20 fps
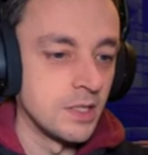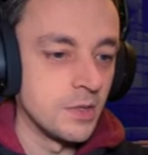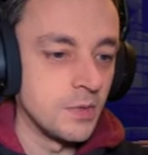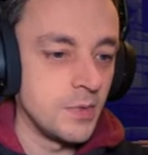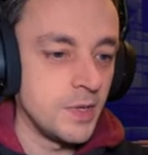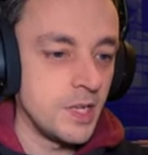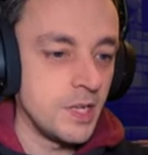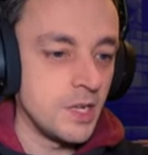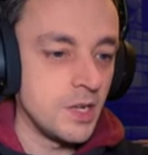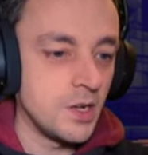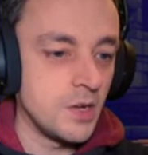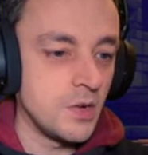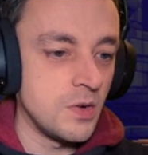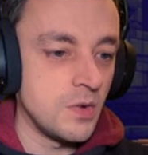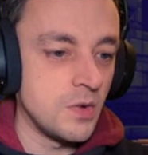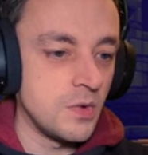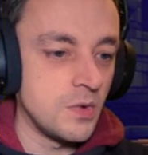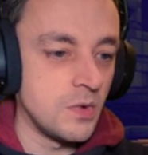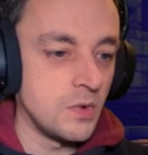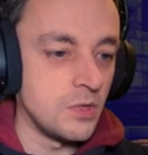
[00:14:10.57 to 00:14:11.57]
We
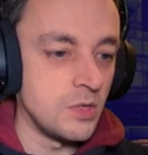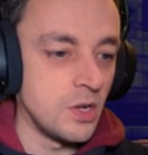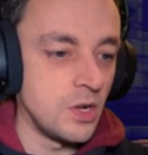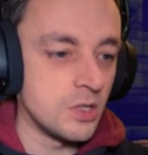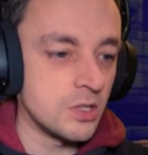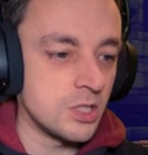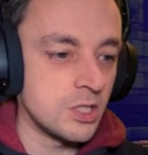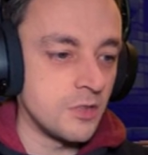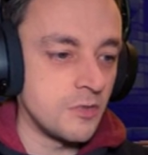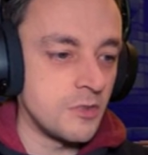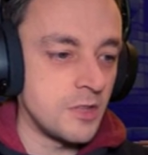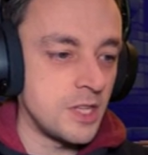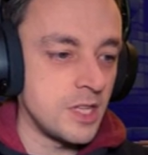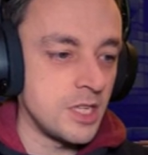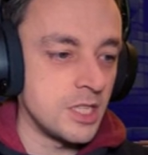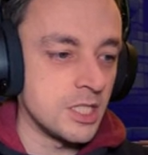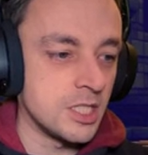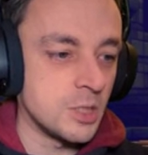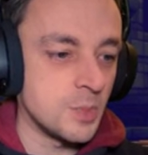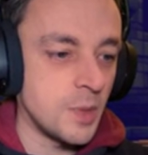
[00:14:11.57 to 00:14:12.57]
know lots of
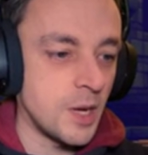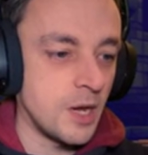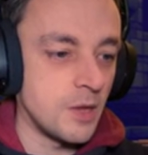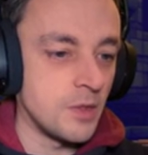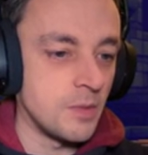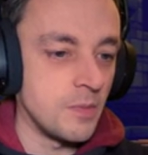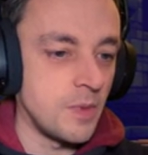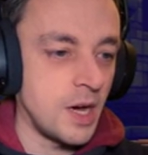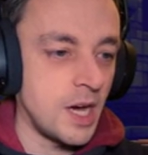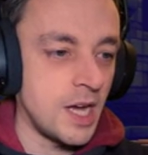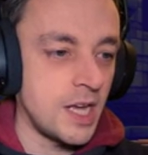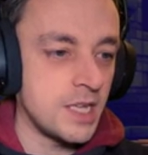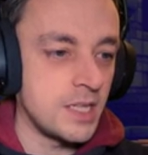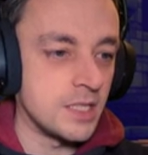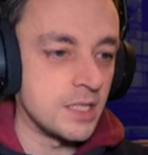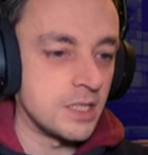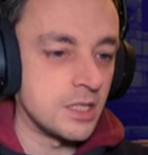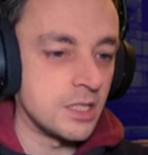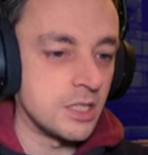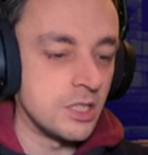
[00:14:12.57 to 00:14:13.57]
things about the
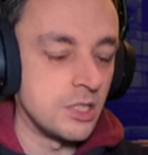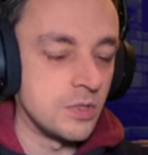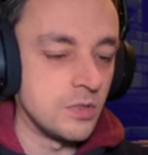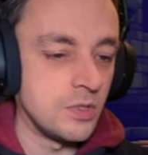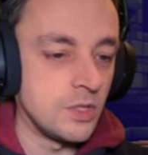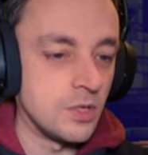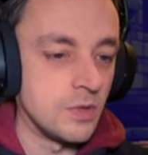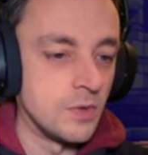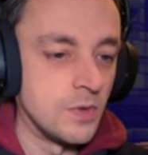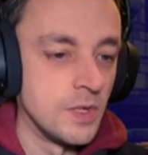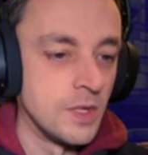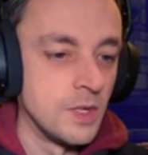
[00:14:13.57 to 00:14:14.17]
mines, do you?